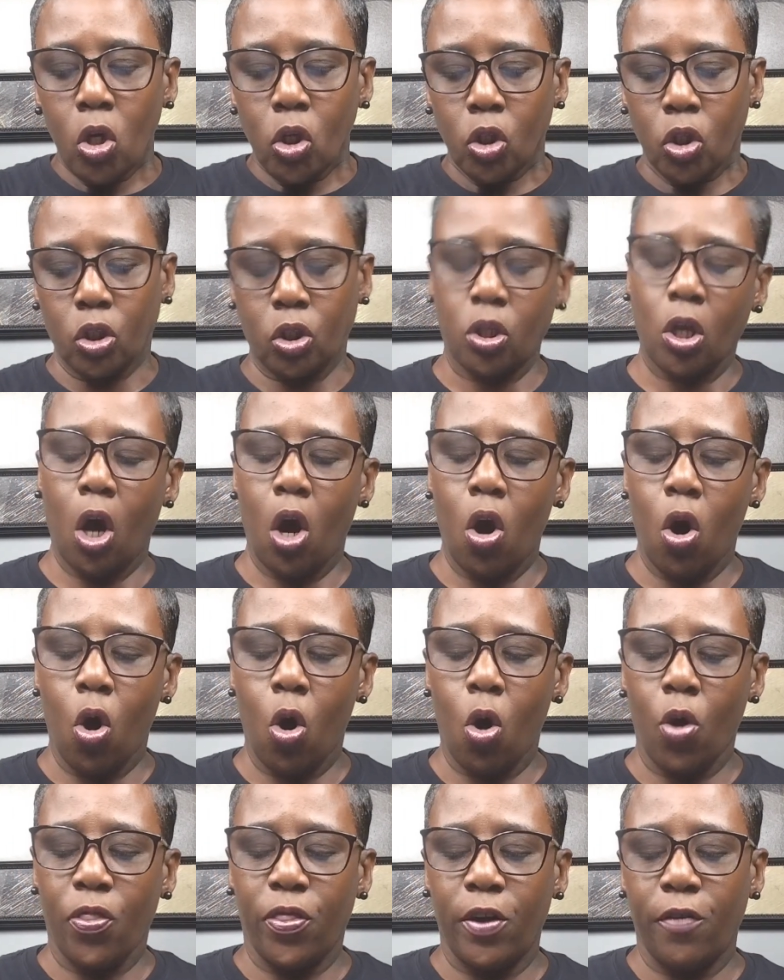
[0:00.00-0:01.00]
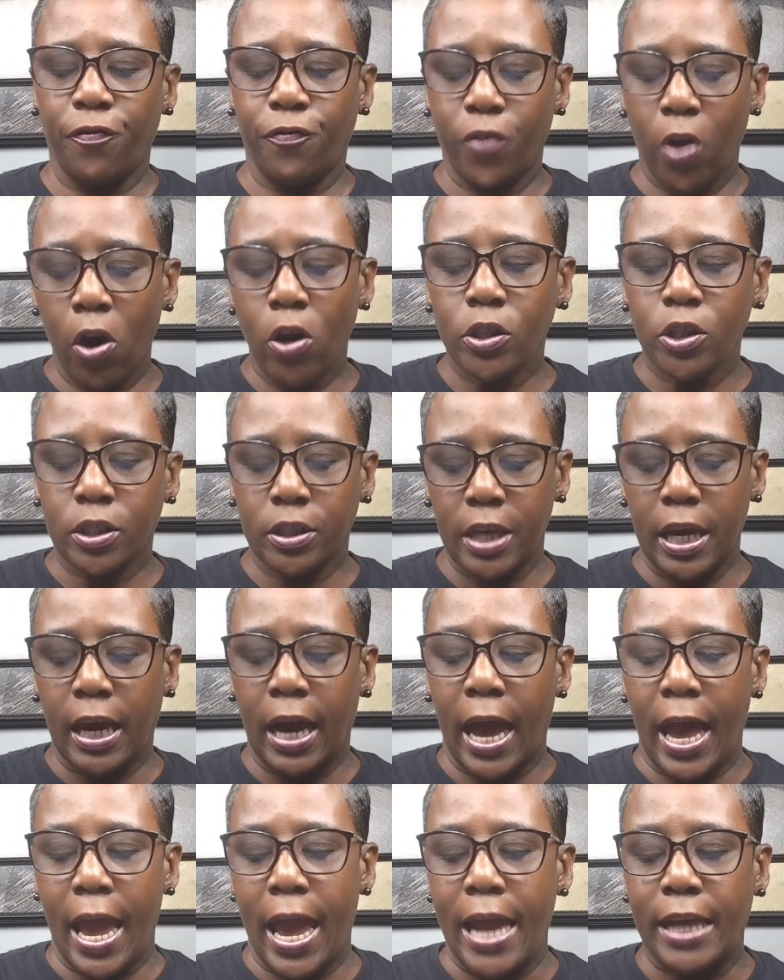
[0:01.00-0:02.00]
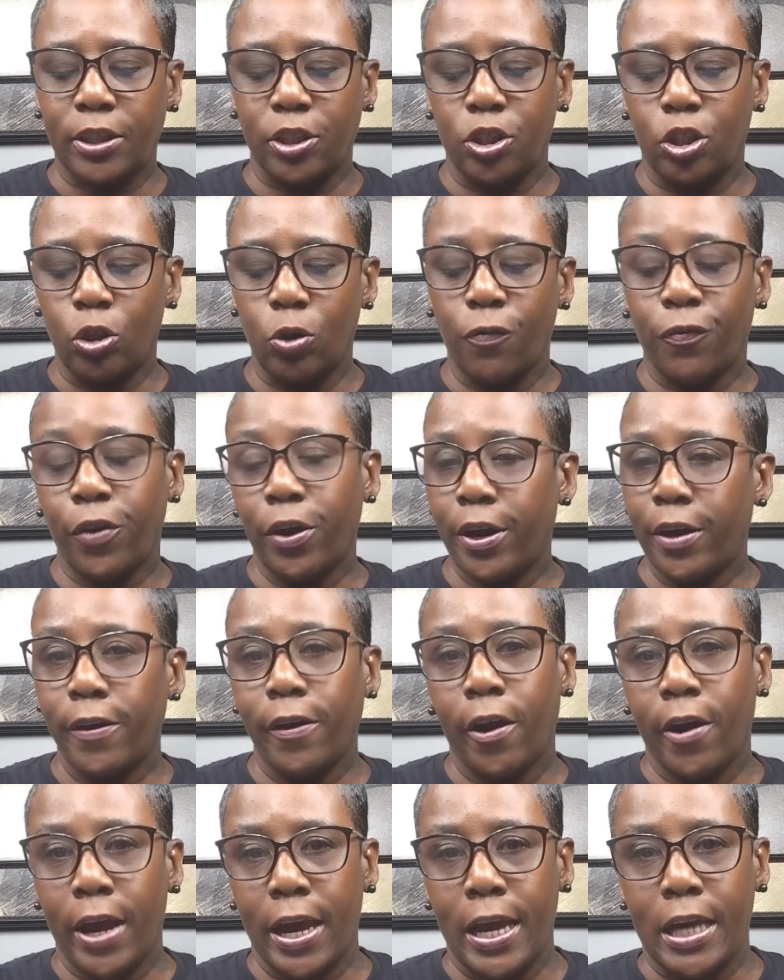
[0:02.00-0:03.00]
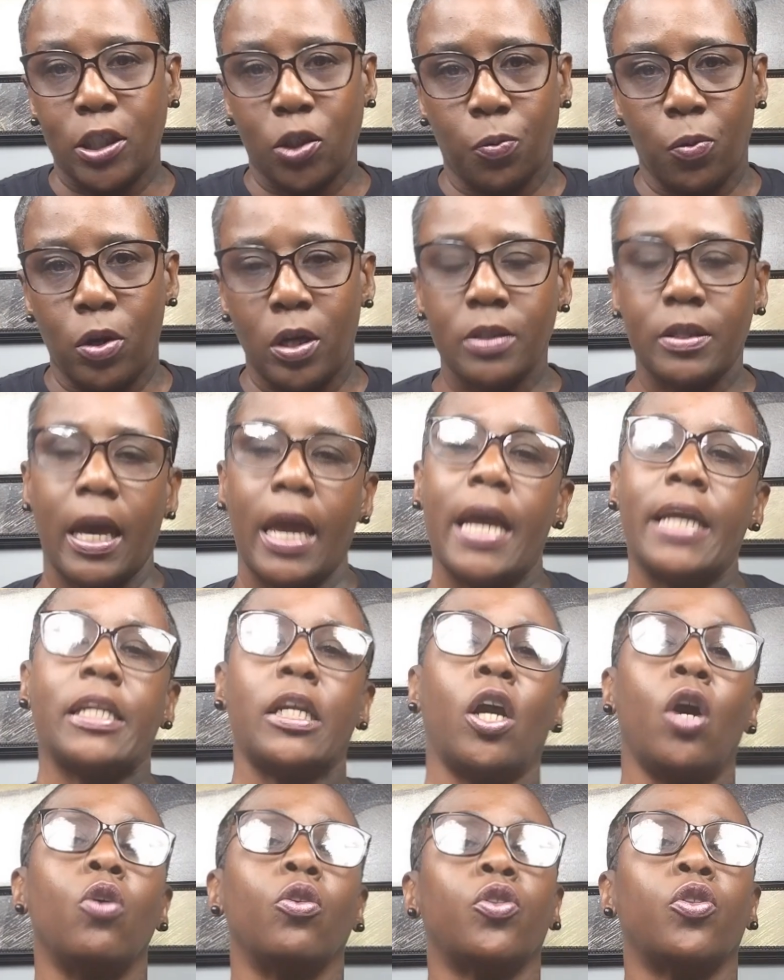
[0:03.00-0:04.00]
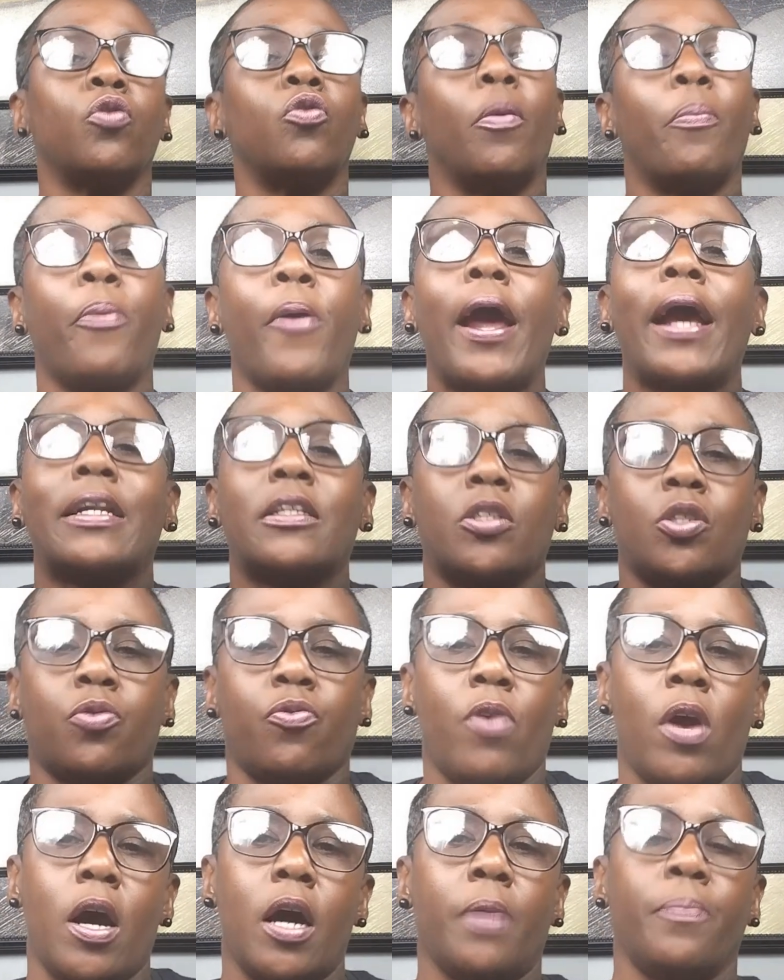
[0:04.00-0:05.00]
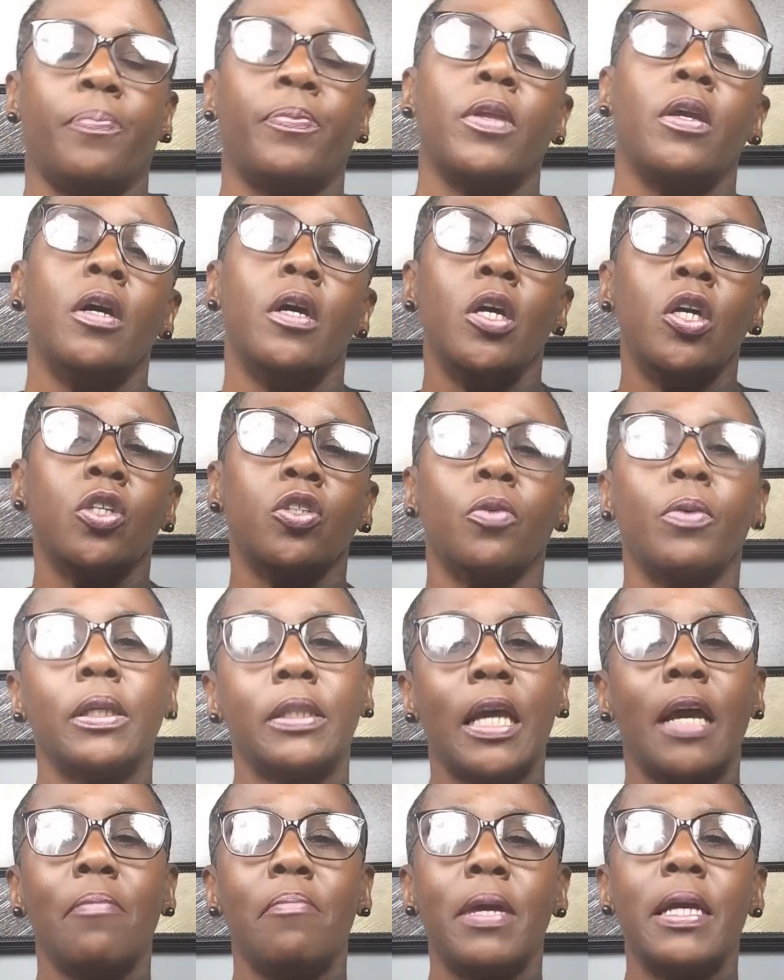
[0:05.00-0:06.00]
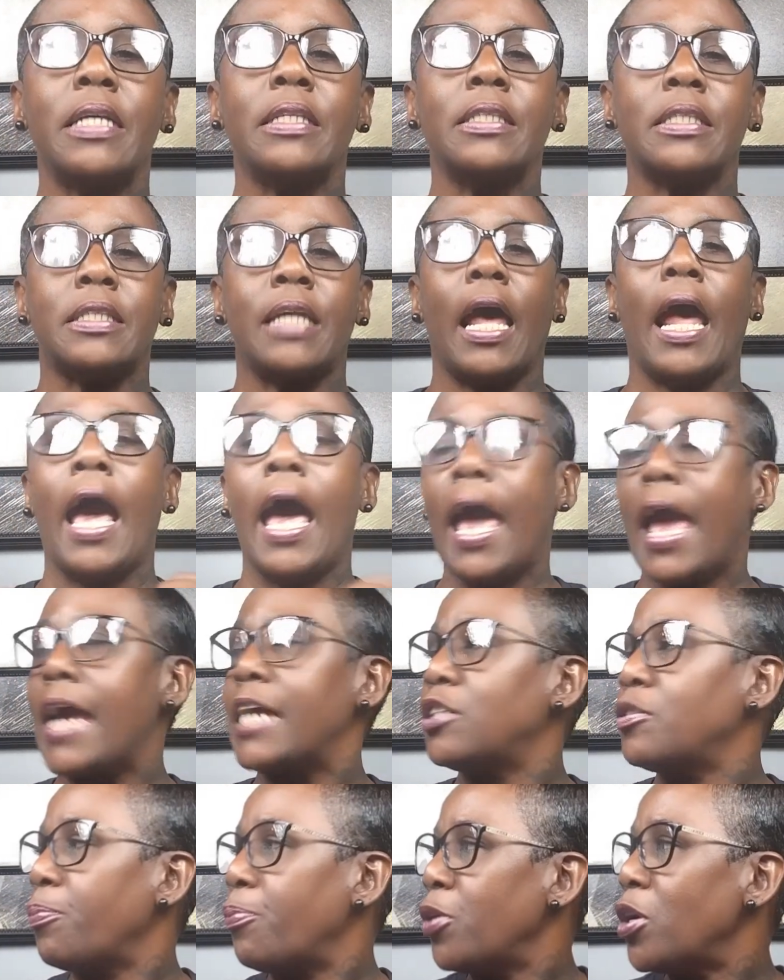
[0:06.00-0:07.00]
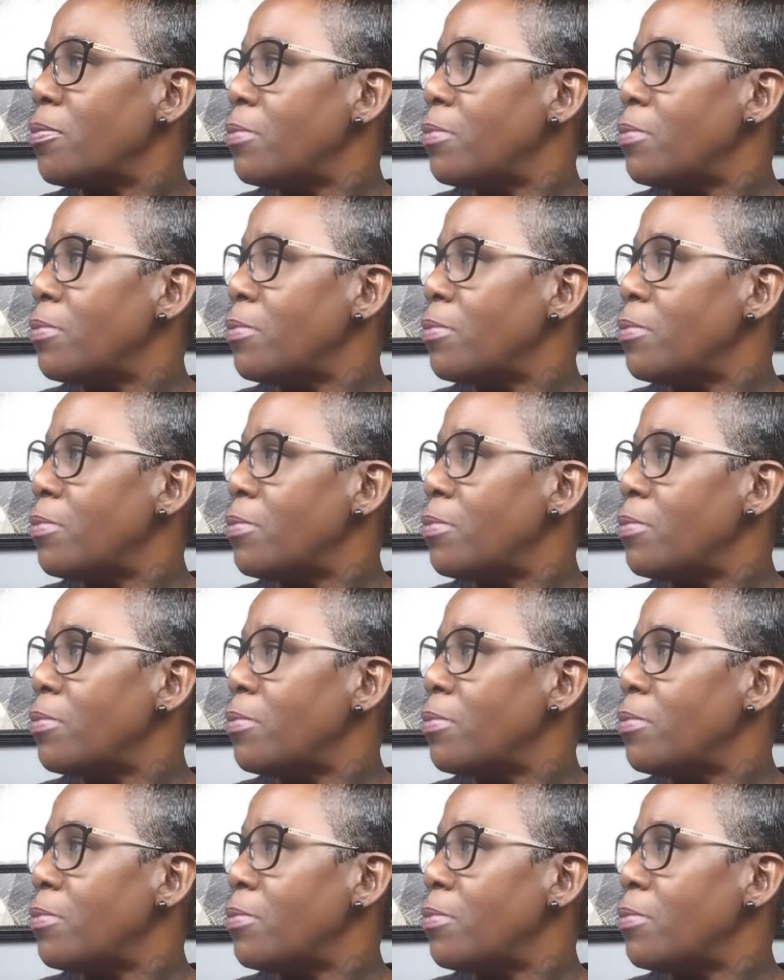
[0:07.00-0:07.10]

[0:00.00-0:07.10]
So the first thing I had to do for NRS was I had to go through a practice run. So what that means is that I had to